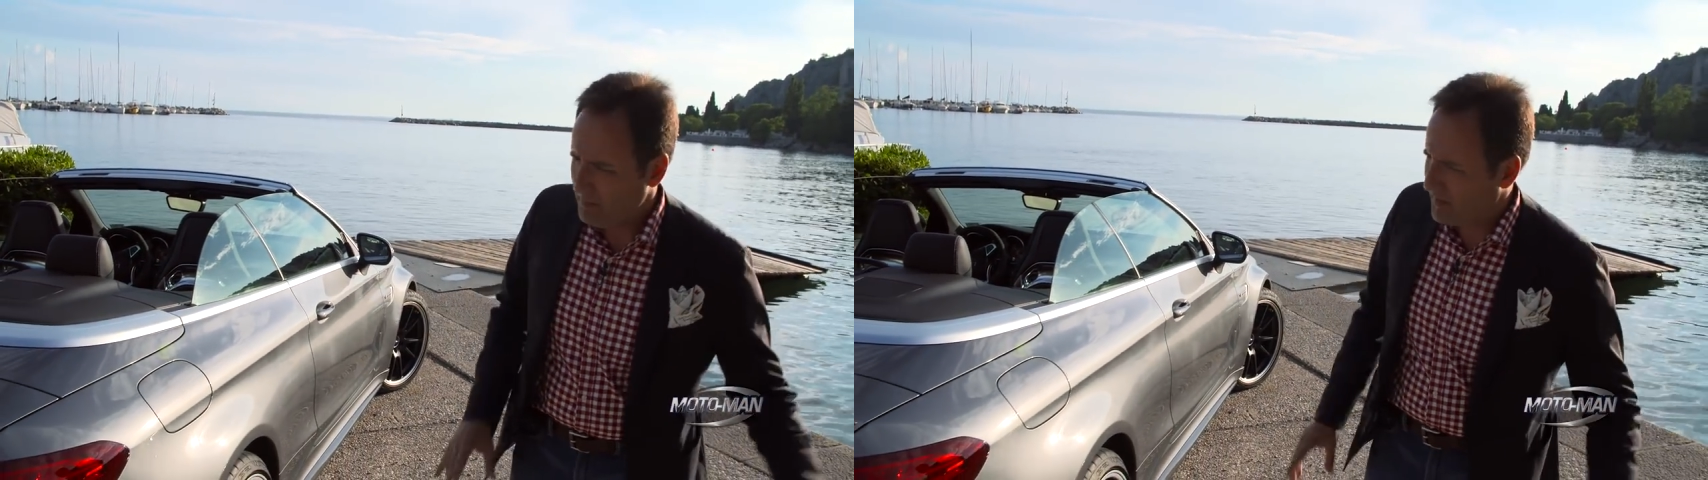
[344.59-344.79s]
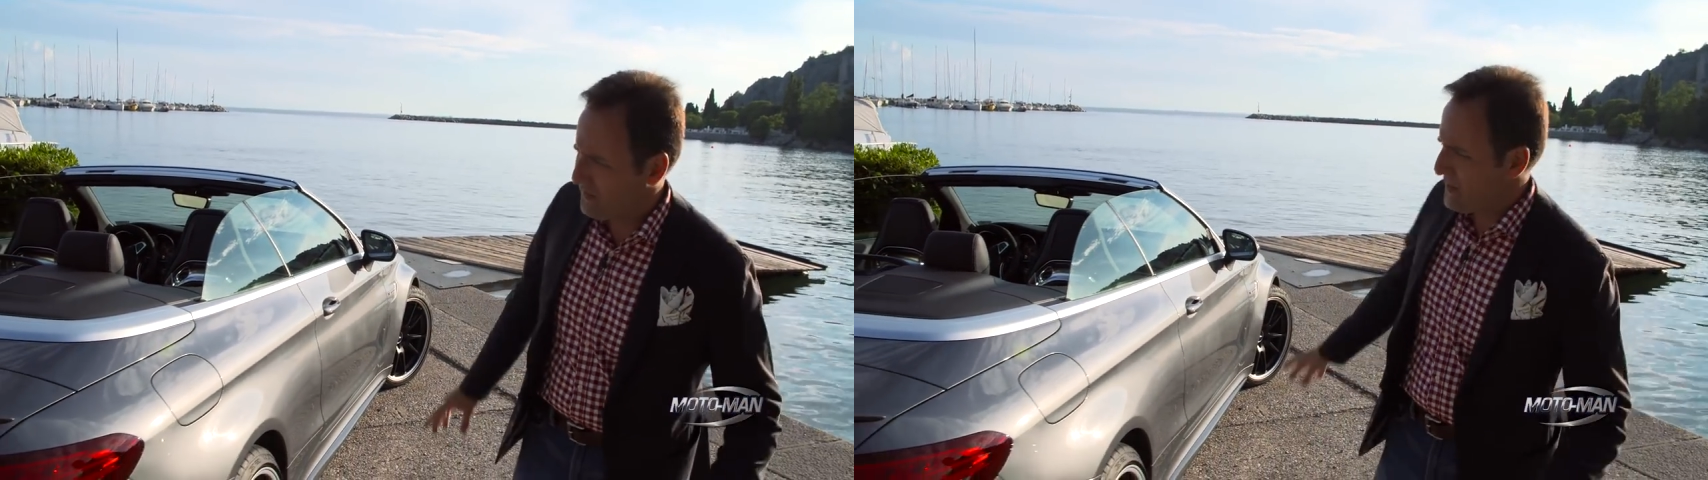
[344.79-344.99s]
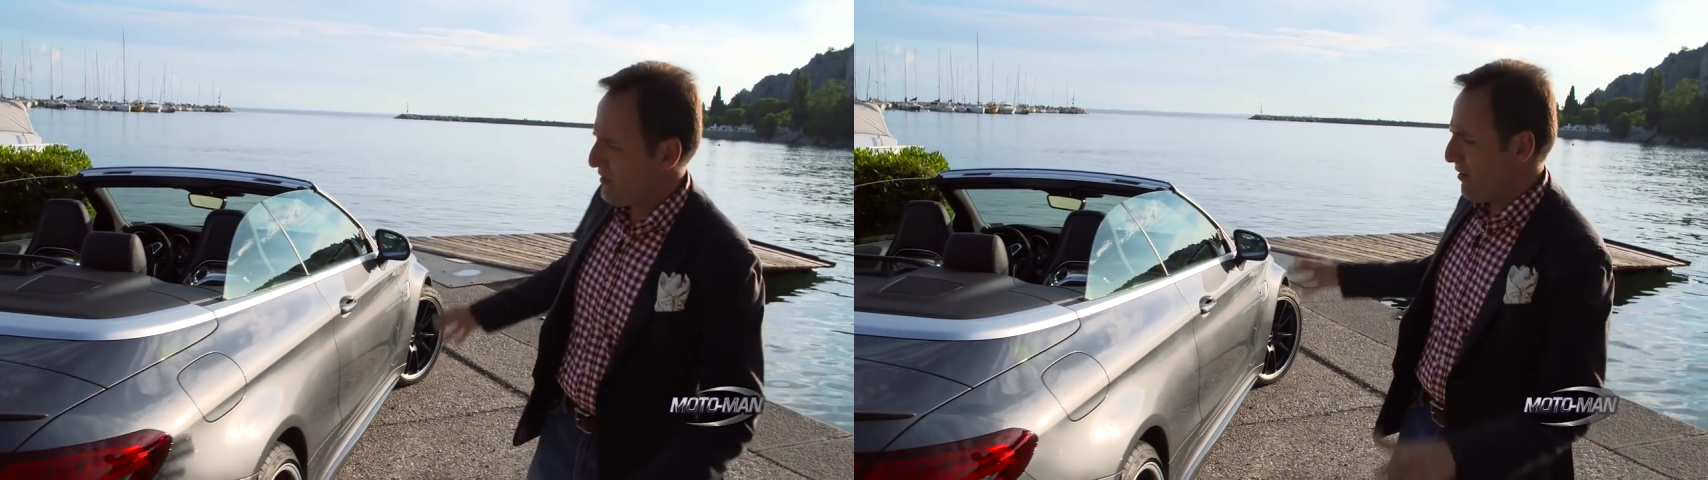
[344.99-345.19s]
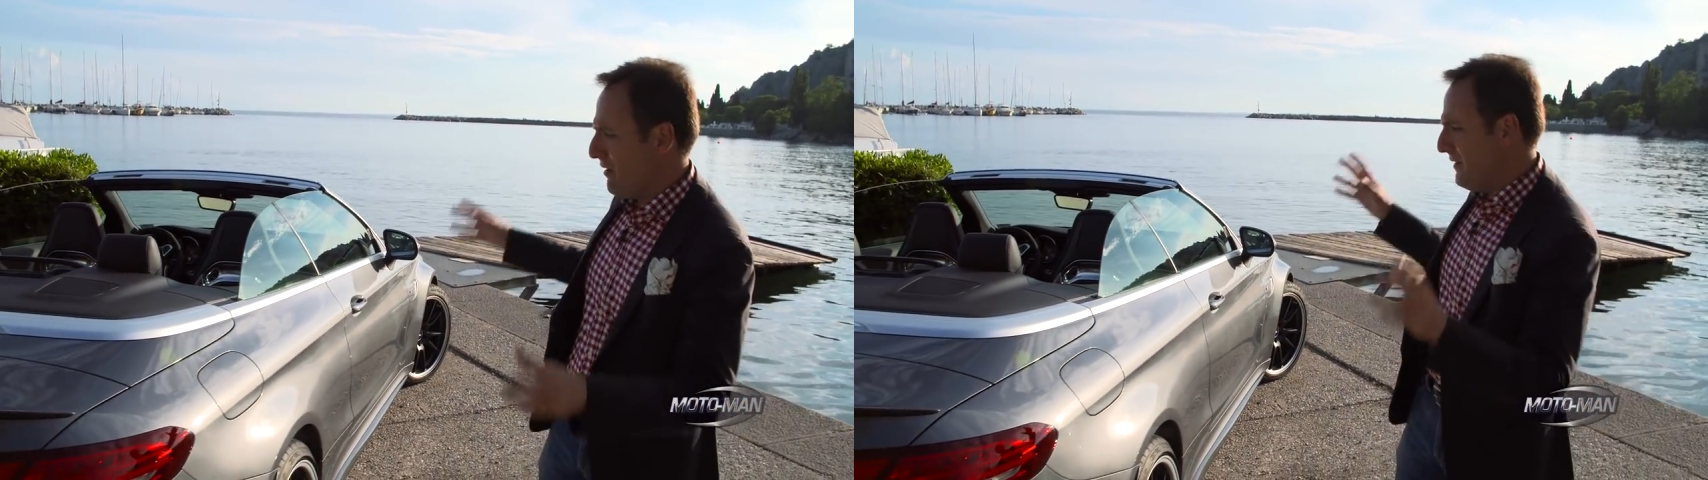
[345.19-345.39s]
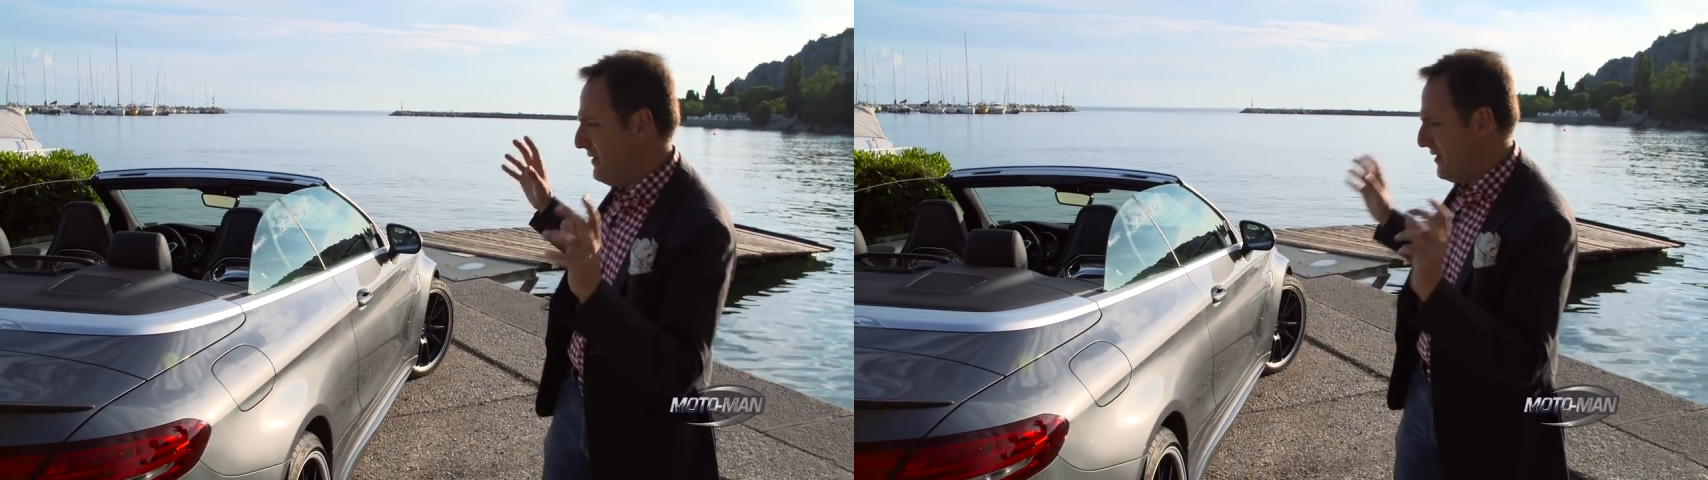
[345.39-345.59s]
because there
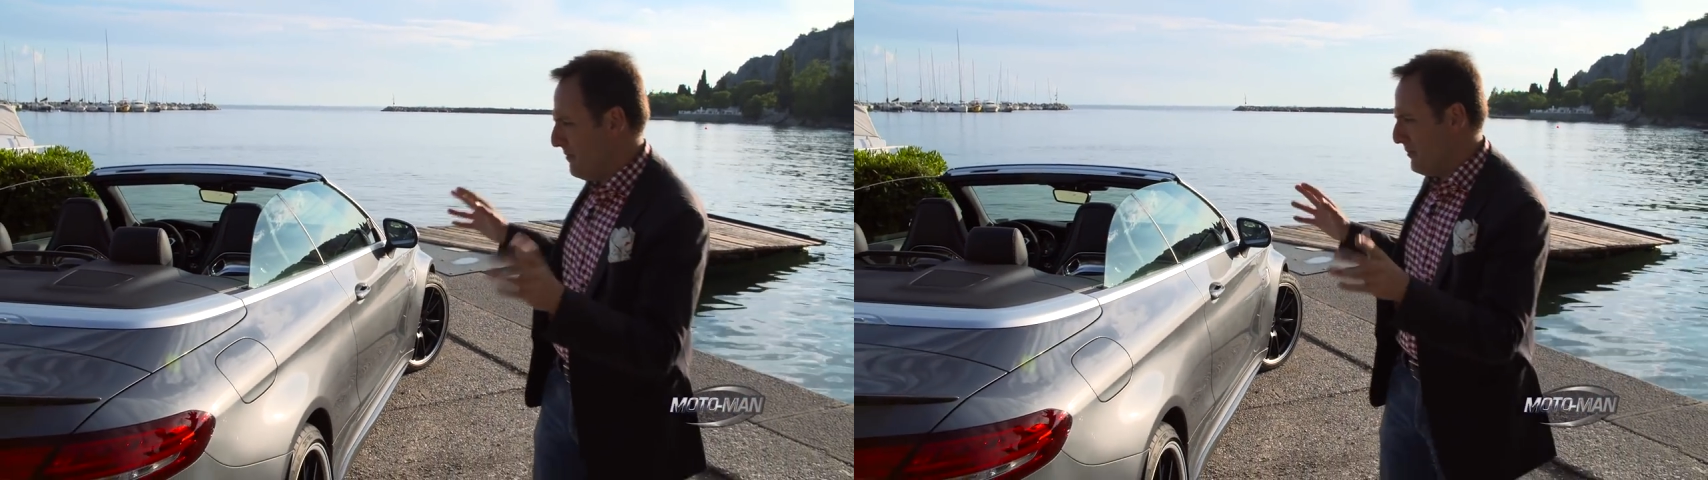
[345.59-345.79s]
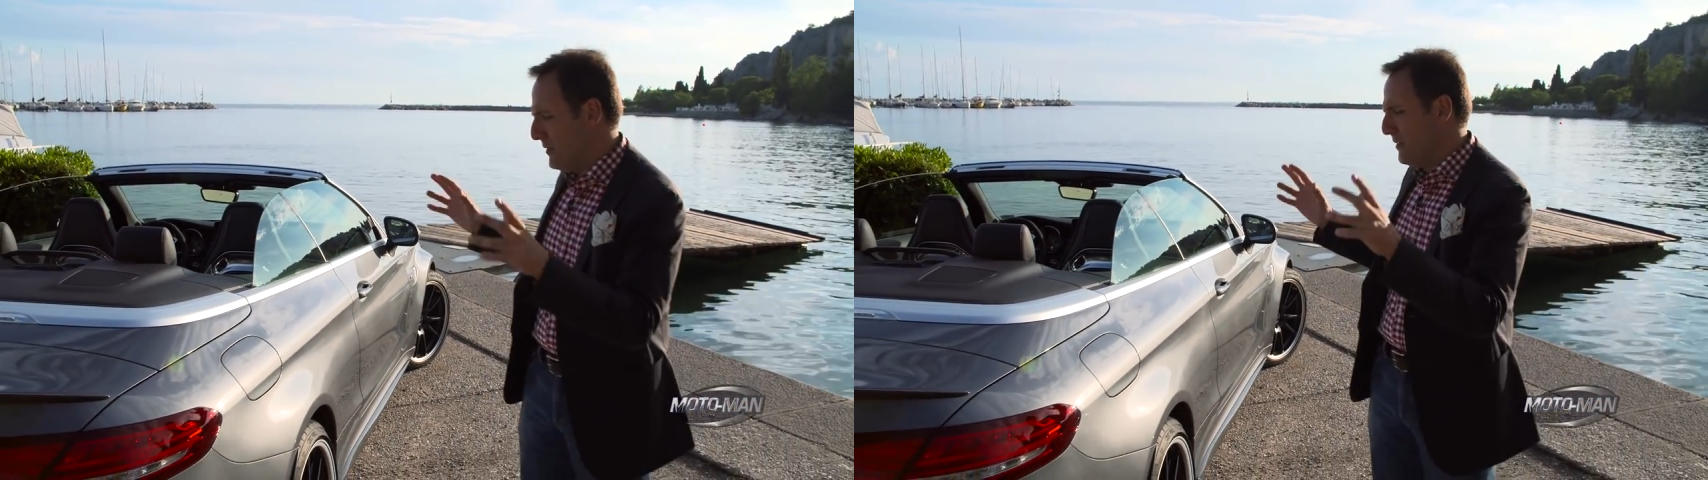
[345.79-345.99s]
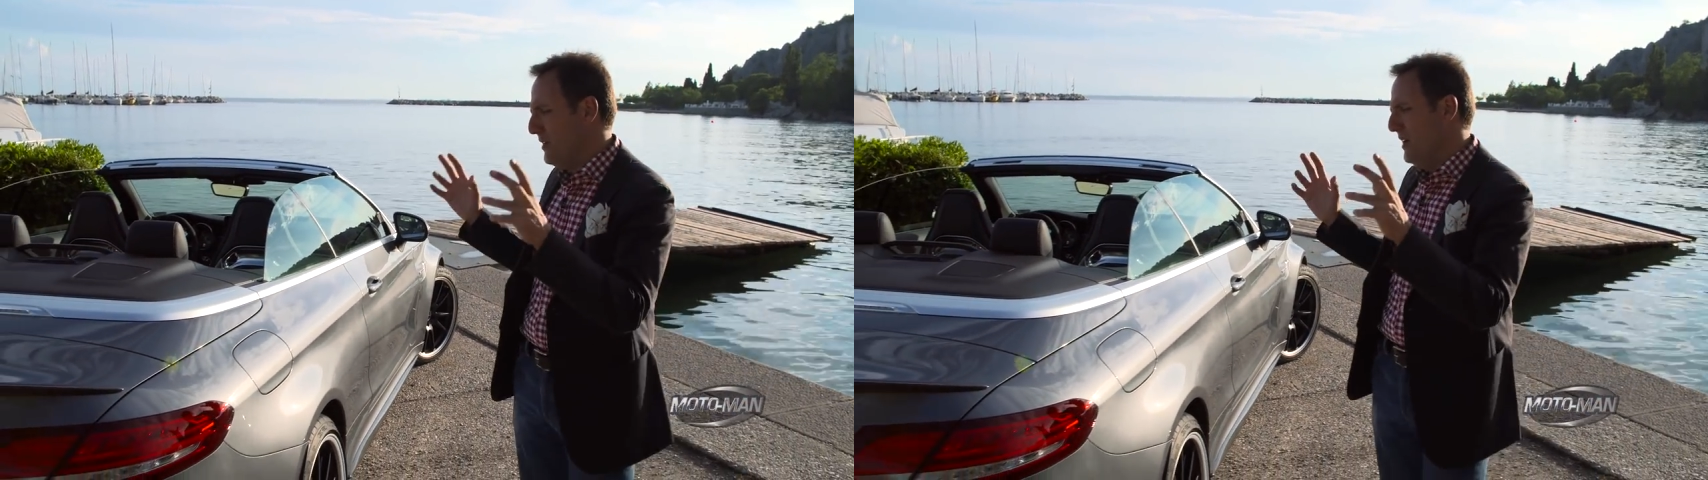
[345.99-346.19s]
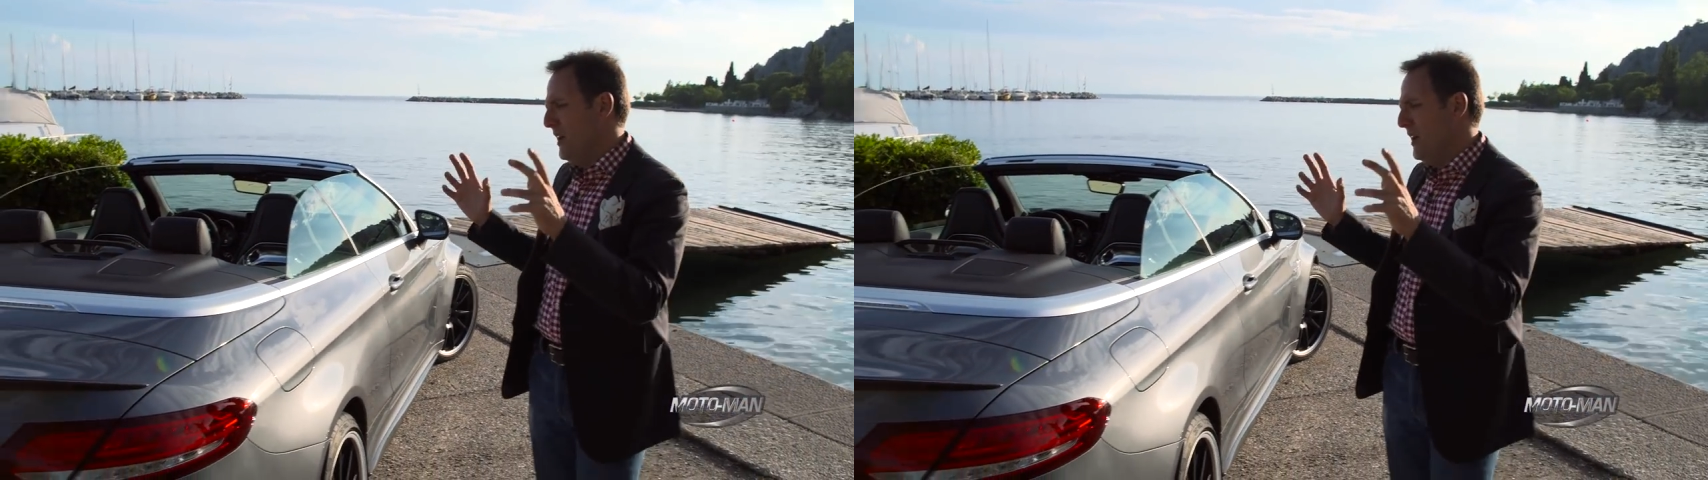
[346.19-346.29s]
are a number